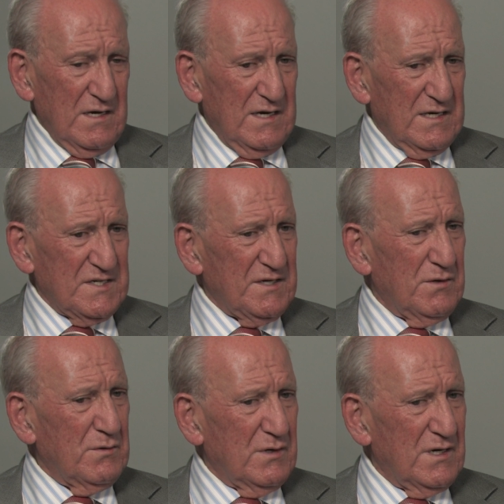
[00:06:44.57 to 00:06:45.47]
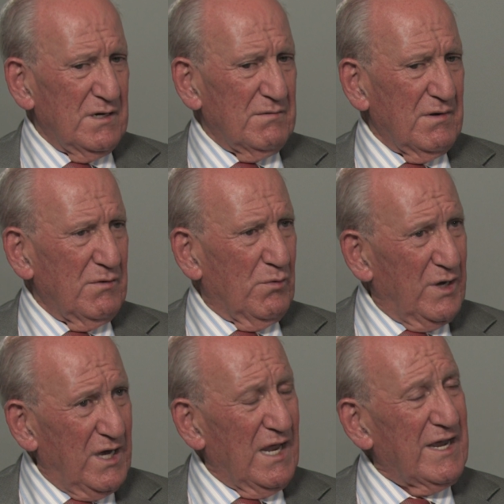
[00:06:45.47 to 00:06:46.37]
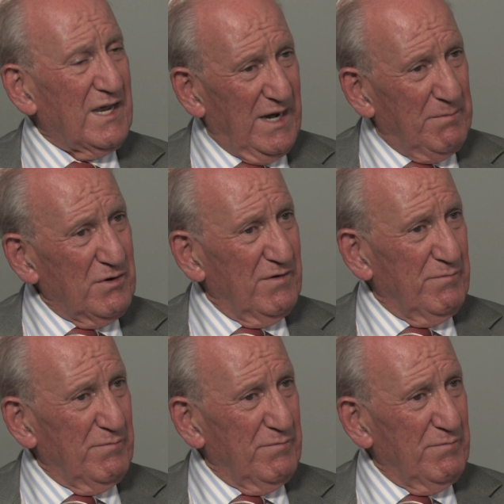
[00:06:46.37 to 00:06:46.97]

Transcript: And so we, like a number